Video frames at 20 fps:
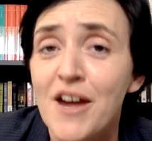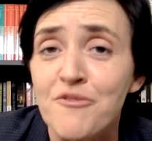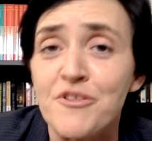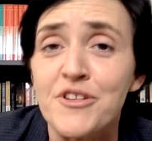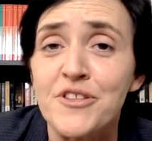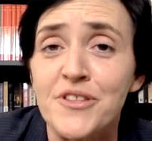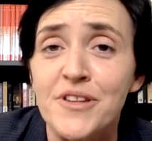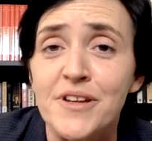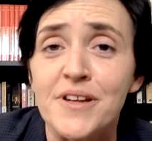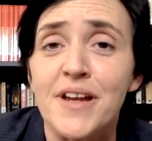
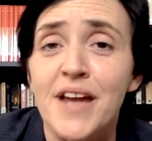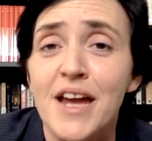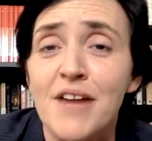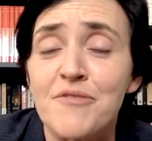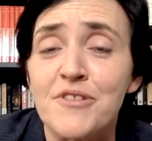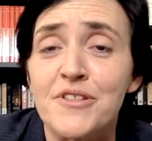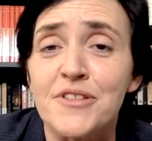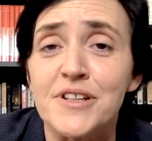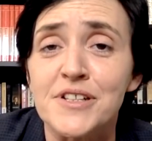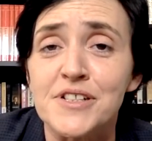everything
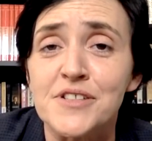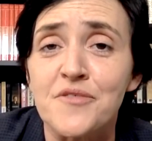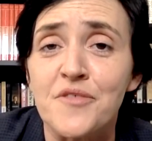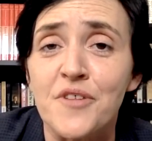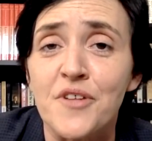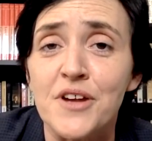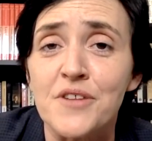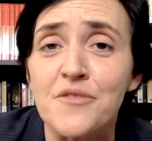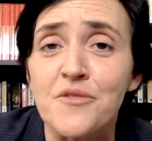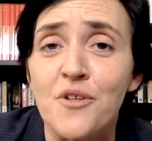to
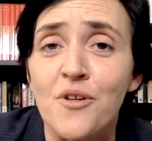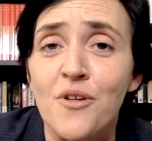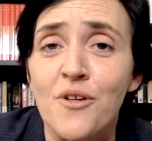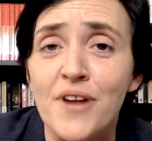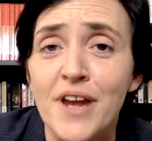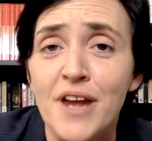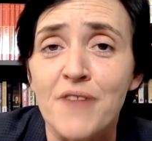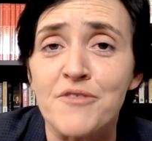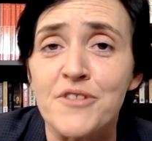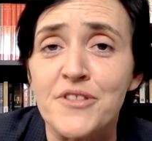fight for
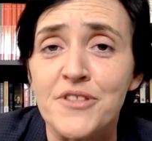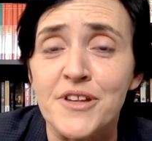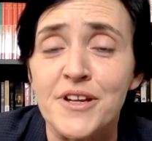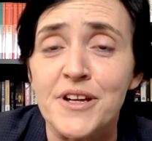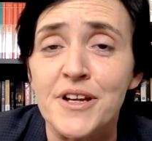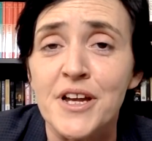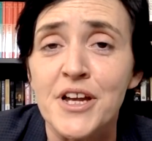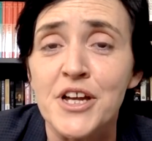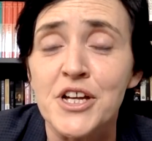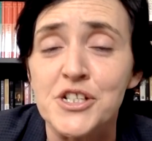and
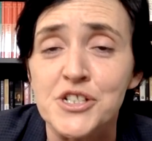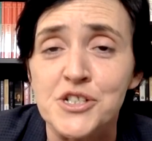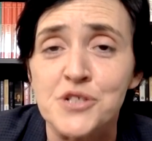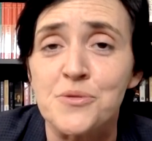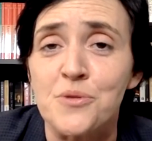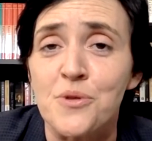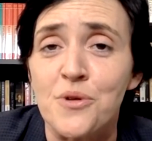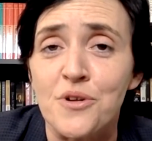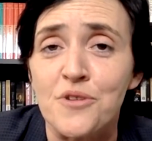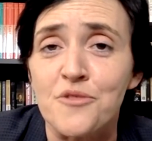everything
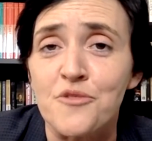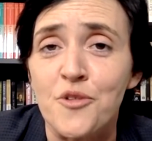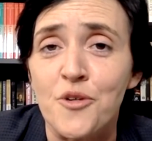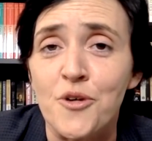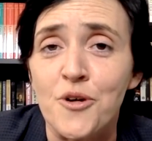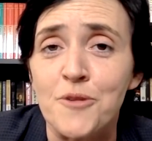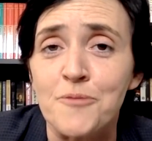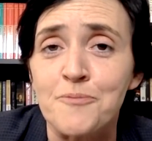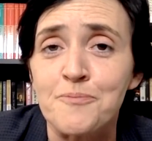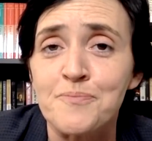to work
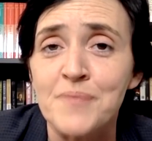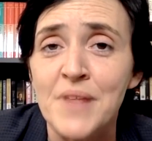for.